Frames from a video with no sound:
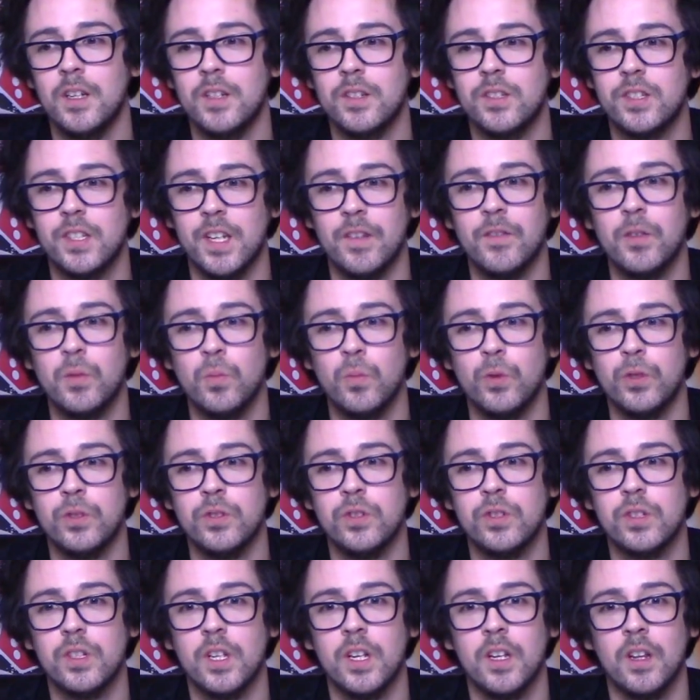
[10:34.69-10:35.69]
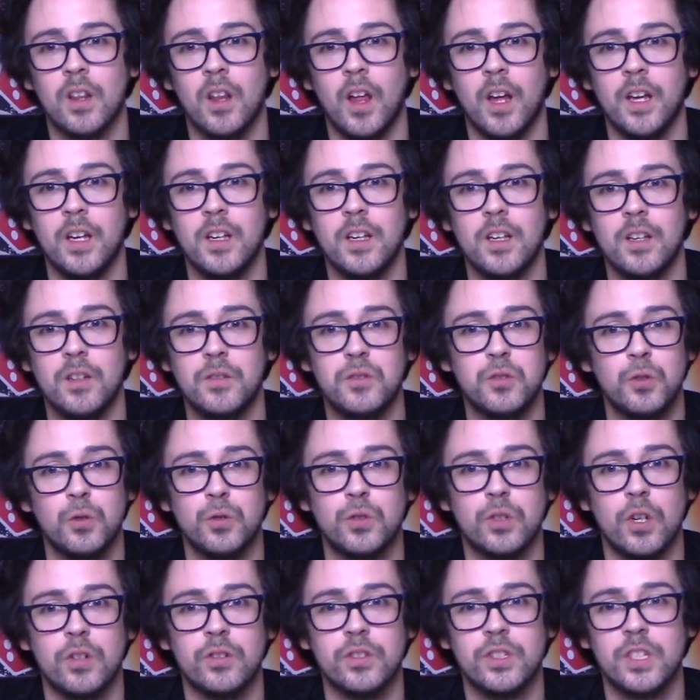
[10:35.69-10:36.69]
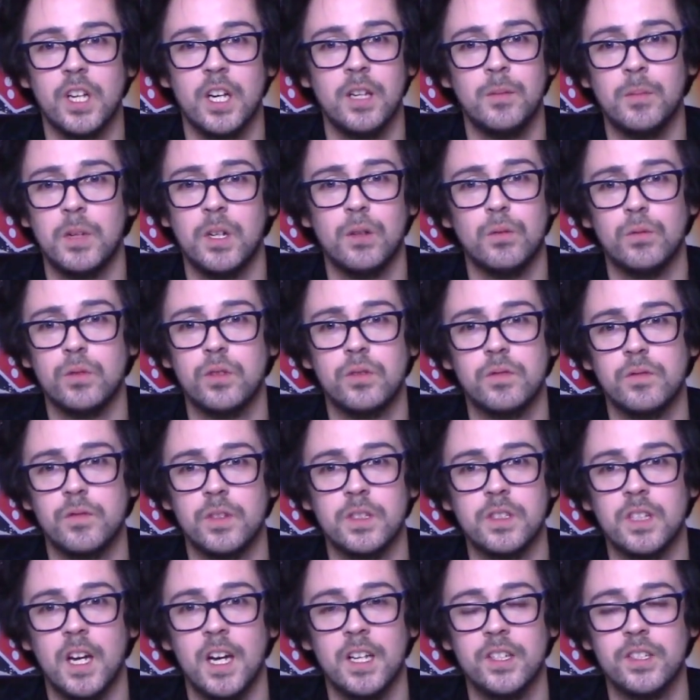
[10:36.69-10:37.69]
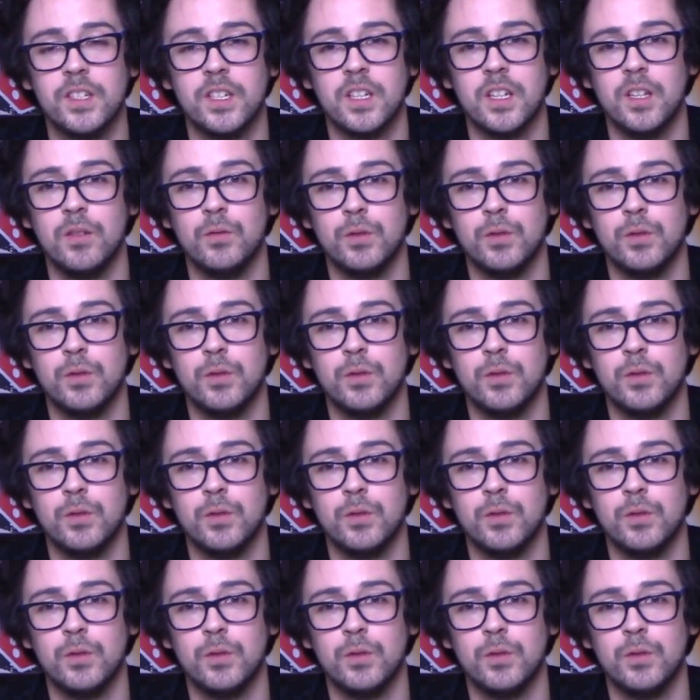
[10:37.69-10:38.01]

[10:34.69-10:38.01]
7 wounds in like 2 turns time, and it was fantastic.